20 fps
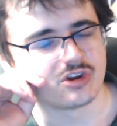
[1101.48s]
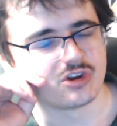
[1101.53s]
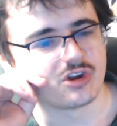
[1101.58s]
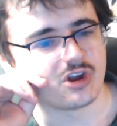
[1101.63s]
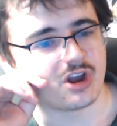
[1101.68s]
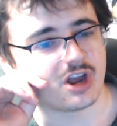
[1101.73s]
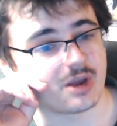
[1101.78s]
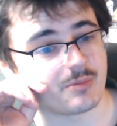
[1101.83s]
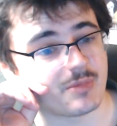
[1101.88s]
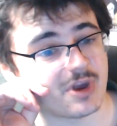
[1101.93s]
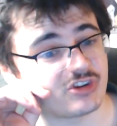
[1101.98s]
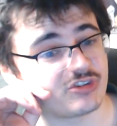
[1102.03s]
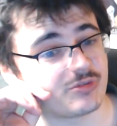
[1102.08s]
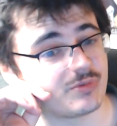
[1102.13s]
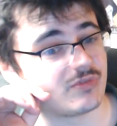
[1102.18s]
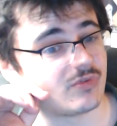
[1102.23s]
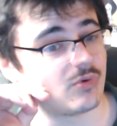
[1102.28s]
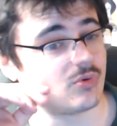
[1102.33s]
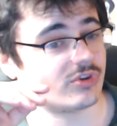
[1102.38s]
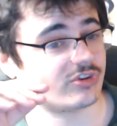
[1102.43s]
I imagine
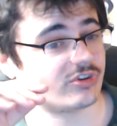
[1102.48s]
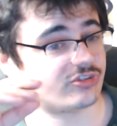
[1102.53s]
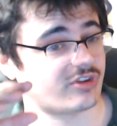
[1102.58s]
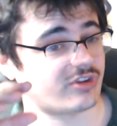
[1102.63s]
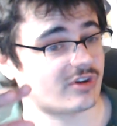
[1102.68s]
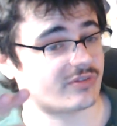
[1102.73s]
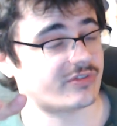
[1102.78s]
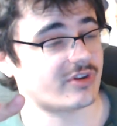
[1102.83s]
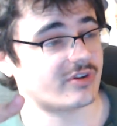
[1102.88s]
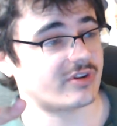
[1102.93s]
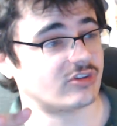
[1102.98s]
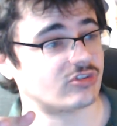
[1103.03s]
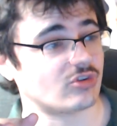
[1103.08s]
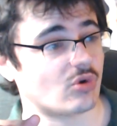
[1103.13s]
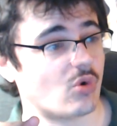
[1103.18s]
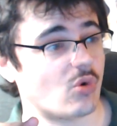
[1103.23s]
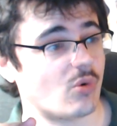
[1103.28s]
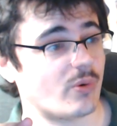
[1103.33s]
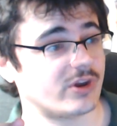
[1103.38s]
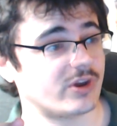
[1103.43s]
with all this stuff, though, there's
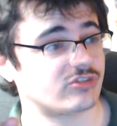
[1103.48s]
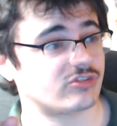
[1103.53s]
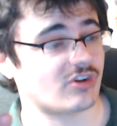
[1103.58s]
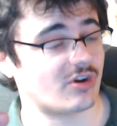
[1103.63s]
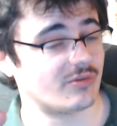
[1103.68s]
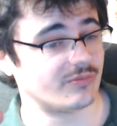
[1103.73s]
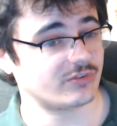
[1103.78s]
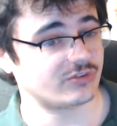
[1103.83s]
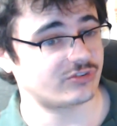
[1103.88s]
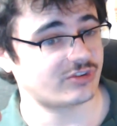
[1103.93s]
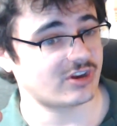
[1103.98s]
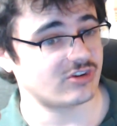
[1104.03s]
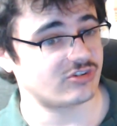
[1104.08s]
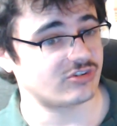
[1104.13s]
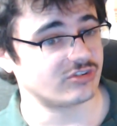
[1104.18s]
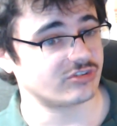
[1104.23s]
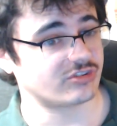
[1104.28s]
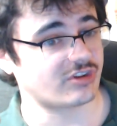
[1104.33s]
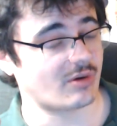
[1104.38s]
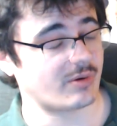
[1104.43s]
always
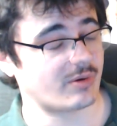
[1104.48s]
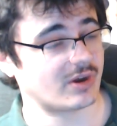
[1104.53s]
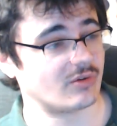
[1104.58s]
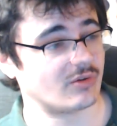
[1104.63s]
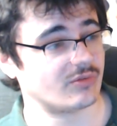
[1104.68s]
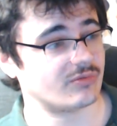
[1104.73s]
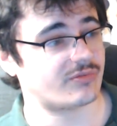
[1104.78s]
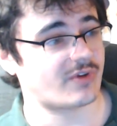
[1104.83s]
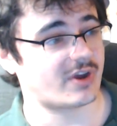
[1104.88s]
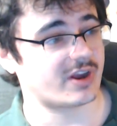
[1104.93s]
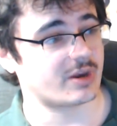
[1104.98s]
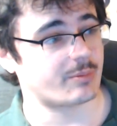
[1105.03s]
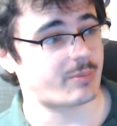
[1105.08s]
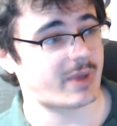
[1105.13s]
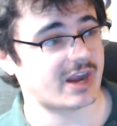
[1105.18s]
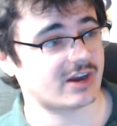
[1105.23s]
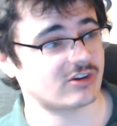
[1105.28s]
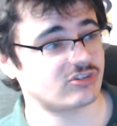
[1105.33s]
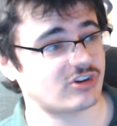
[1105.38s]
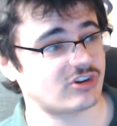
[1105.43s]
conversations going on via the
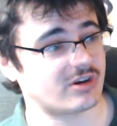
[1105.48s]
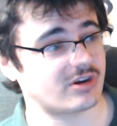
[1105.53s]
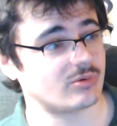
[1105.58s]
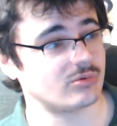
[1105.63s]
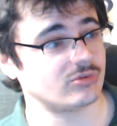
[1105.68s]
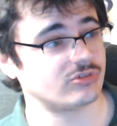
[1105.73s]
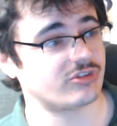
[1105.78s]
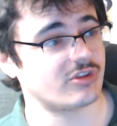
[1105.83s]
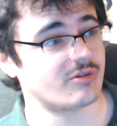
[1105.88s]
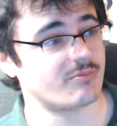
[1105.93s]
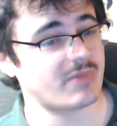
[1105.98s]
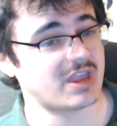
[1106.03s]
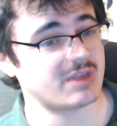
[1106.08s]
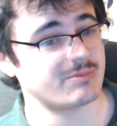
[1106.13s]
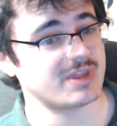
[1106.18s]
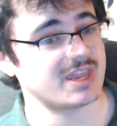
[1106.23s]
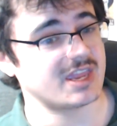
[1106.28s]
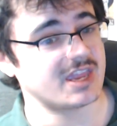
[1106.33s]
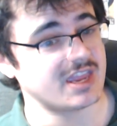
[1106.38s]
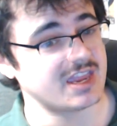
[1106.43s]
back channels that
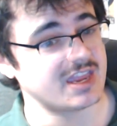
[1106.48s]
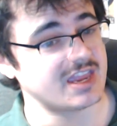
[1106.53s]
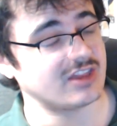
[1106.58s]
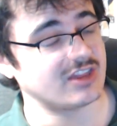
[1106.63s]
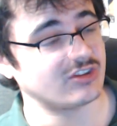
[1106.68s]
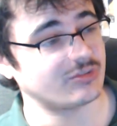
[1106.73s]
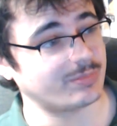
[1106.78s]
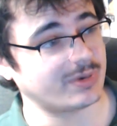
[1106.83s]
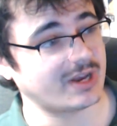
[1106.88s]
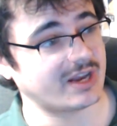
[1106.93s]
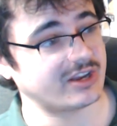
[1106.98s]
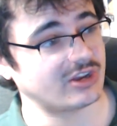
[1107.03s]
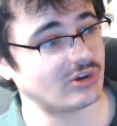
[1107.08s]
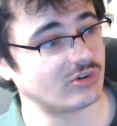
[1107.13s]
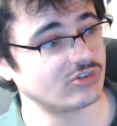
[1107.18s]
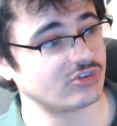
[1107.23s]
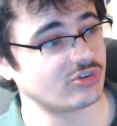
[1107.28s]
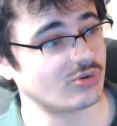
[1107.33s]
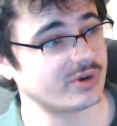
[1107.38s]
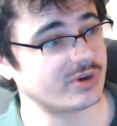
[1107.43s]
maybe he is planning
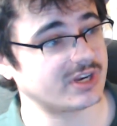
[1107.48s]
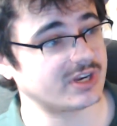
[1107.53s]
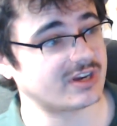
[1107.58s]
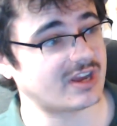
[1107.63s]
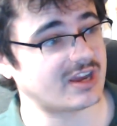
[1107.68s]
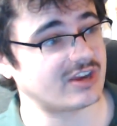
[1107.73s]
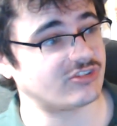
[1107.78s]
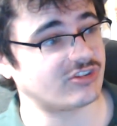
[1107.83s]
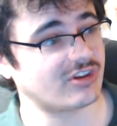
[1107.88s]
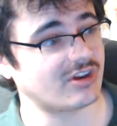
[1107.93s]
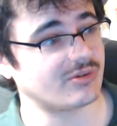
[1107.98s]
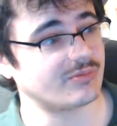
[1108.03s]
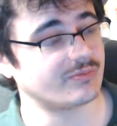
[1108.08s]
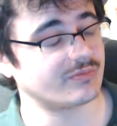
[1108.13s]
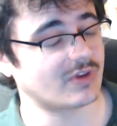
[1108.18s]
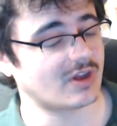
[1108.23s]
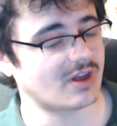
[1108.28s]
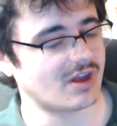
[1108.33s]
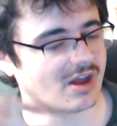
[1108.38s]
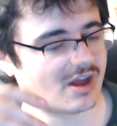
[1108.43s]
on joining NATO,
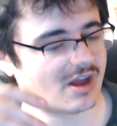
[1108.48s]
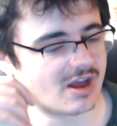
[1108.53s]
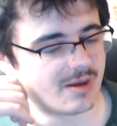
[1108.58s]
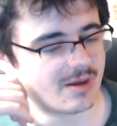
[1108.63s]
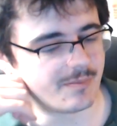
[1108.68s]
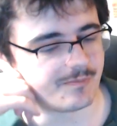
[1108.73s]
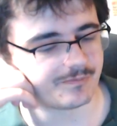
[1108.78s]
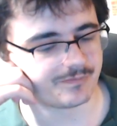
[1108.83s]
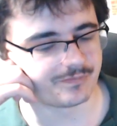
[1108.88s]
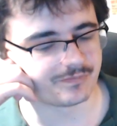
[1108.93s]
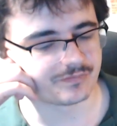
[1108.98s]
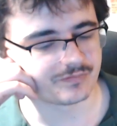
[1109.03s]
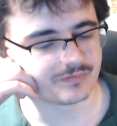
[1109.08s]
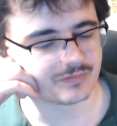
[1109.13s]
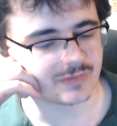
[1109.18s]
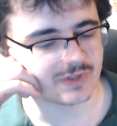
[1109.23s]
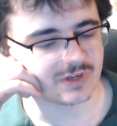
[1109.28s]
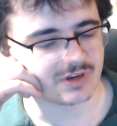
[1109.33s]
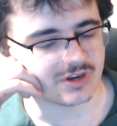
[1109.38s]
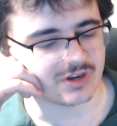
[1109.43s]

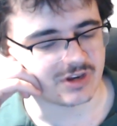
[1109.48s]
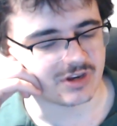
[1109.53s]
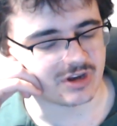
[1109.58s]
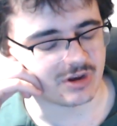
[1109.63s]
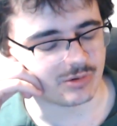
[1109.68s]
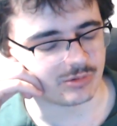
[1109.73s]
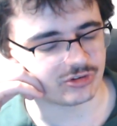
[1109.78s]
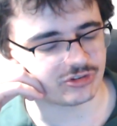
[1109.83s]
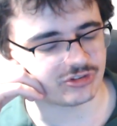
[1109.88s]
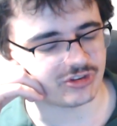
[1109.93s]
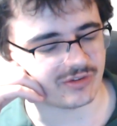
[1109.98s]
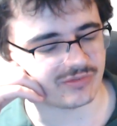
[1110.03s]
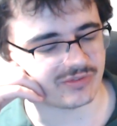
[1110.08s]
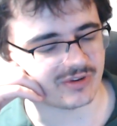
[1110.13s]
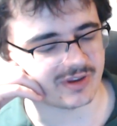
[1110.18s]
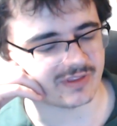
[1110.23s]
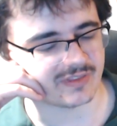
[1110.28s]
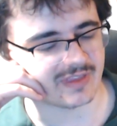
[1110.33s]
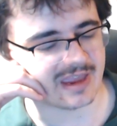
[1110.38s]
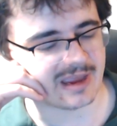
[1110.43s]
you know, and stuff
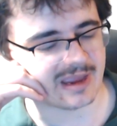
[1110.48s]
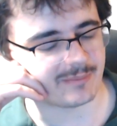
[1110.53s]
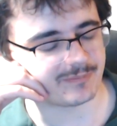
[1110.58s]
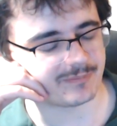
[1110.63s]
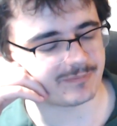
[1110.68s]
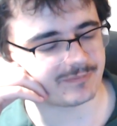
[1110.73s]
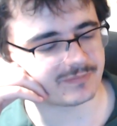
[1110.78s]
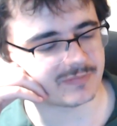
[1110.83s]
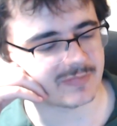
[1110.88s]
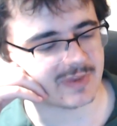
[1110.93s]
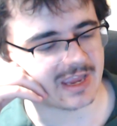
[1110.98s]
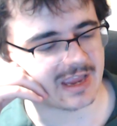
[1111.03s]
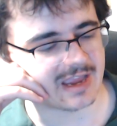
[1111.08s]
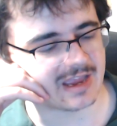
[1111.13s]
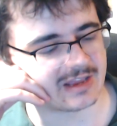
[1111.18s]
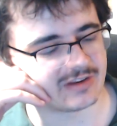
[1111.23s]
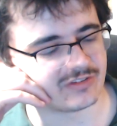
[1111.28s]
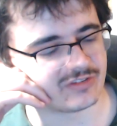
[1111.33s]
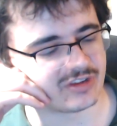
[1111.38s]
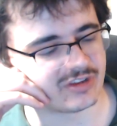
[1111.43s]
like that.
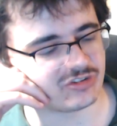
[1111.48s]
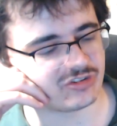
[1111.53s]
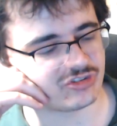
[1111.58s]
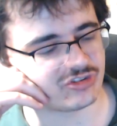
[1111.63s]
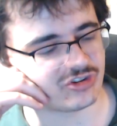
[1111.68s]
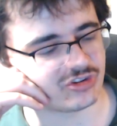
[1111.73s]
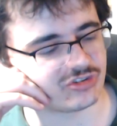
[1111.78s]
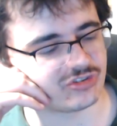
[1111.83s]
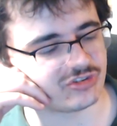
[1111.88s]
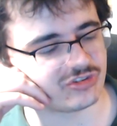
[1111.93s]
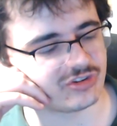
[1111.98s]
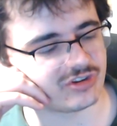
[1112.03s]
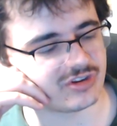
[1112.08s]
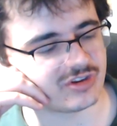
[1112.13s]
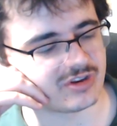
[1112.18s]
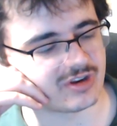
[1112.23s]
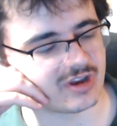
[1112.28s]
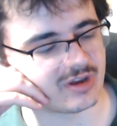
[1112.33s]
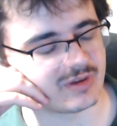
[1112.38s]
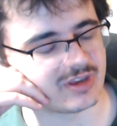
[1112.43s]
And it's just,
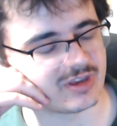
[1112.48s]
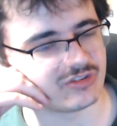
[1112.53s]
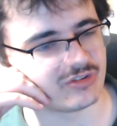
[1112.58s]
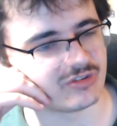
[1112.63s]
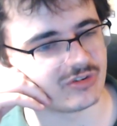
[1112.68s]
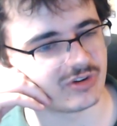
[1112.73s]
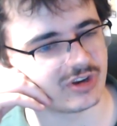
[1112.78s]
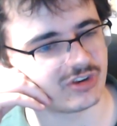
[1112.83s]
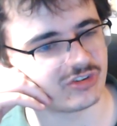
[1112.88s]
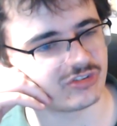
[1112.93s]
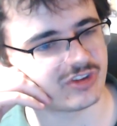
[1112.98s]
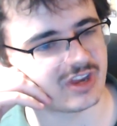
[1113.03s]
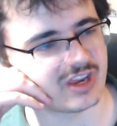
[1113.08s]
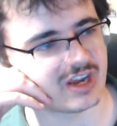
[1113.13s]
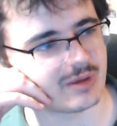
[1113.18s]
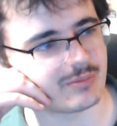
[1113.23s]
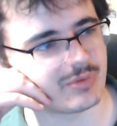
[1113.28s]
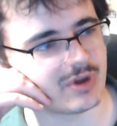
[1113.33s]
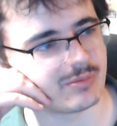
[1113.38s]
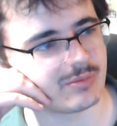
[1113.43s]
you know, he's not going to say
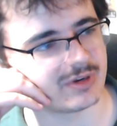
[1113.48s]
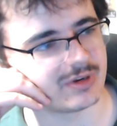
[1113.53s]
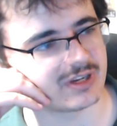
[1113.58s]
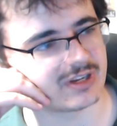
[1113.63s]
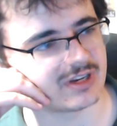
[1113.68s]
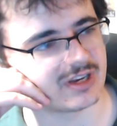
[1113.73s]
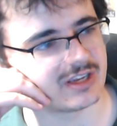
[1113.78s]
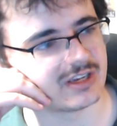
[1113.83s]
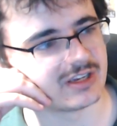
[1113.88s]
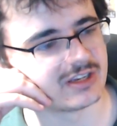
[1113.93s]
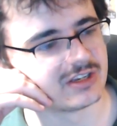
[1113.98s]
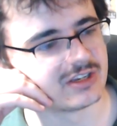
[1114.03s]
that publicly.